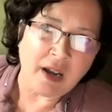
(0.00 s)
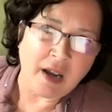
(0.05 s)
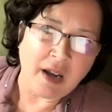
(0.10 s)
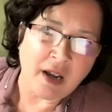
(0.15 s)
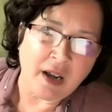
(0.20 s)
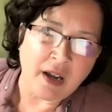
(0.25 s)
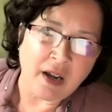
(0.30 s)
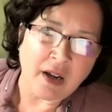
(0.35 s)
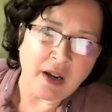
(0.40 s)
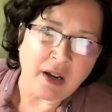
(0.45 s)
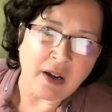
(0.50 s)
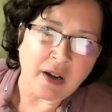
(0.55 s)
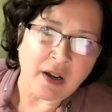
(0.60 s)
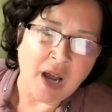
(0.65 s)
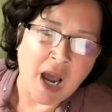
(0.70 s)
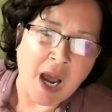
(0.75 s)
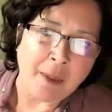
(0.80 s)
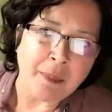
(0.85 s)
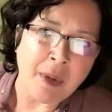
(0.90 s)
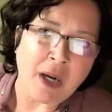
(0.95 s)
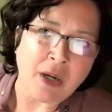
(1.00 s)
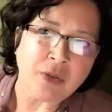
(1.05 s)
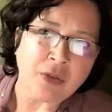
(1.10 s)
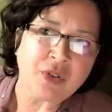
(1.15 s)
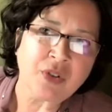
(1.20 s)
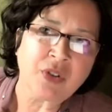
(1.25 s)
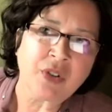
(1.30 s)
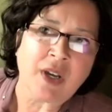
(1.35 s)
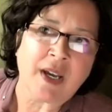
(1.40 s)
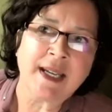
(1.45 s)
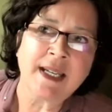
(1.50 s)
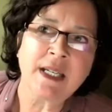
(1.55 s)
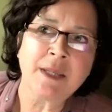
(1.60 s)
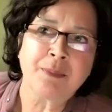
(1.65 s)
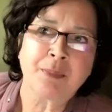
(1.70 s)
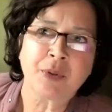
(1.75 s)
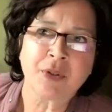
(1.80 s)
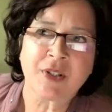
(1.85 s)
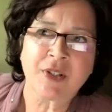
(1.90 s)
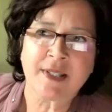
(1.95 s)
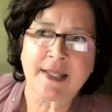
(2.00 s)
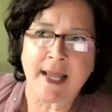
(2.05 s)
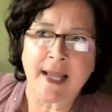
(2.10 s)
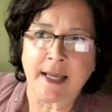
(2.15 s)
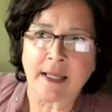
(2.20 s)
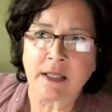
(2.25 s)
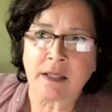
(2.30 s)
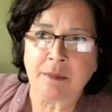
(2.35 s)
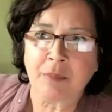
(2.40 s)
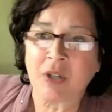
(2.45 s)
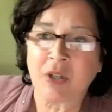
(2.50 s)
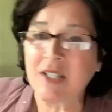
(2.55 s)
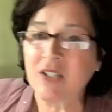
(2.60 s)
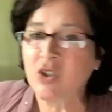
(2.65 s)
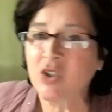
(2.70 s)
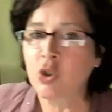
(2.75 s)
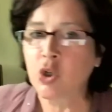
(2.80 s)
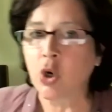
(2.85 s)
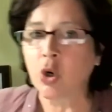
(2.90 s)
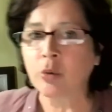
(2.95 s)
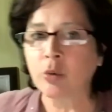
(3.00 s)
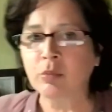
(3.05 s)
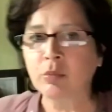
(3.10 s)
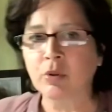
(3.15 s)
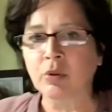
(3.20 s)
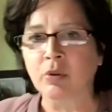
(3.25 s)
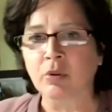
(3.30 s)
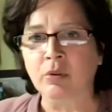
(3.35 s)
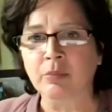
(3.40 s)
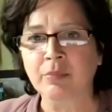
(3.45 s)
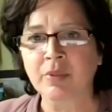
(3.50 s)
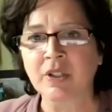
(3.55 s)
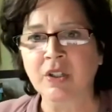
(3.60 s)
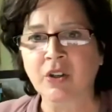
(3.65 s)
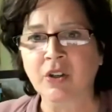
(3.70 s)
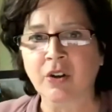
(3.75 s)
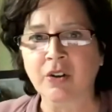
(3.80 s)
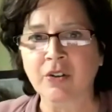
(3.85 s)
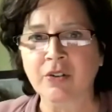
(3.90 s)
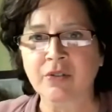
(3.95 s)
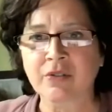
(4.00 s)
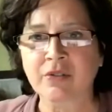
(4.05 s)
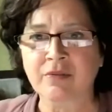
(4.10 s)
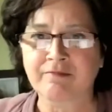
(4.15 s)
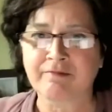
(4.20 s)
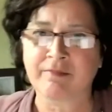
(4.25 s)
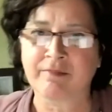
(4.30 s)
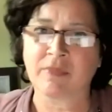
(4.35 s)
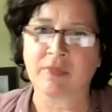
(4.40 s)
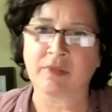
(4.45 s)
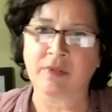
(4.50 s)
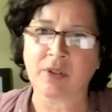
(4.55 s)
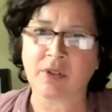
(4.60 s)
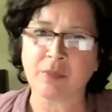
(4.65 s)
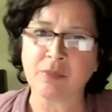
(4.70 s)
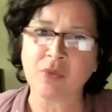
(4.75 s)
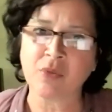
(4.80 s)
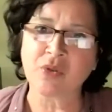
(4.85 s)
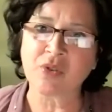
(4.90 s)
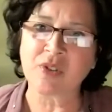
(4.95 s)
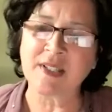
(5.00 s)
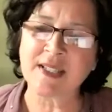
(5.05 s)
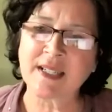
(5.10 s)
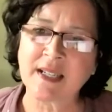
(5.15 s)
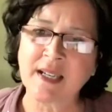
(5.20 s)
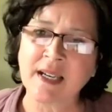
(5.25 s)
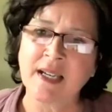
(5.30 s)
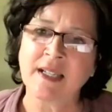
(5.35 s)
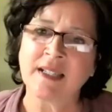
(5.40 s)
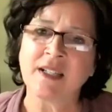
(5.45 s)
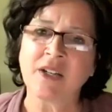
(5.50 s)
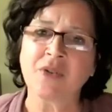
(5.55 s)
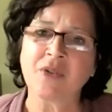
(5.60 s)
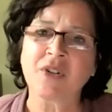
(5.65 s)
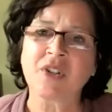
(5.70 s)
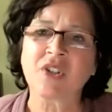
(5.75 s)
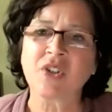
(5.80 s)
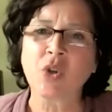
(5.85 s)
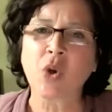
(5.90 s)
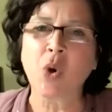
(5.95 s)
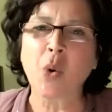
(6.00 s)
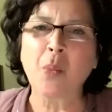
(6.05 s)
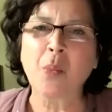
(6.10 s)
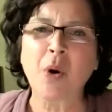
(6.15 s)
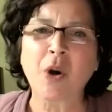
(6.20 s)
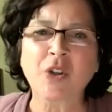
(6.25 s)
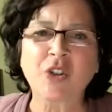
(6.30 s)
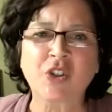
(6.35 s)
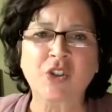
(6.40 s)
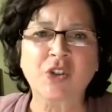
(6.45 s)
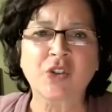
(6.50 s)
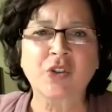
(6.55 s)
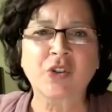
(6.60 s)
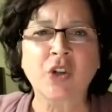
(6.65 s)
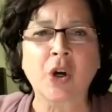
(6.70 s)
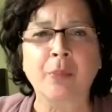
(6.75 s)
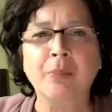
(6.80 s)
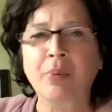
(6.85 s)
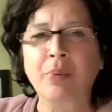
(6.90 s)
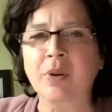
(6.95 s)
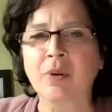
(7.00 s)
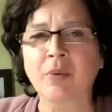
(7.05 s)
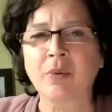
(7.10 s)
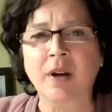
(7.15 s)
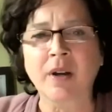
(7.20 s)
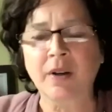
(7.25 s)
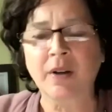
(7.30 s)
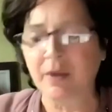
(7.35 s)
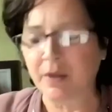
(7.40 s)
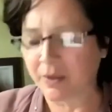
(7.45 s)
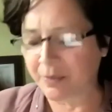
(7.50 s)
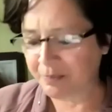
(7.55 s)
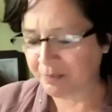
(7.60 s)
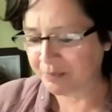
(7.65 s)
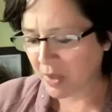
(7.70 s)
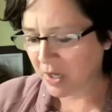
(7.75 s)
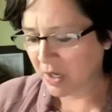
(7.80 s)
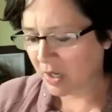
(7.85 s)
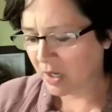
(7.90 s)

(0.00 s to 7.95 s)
about 80%, but it's normal because the music, there is no much problem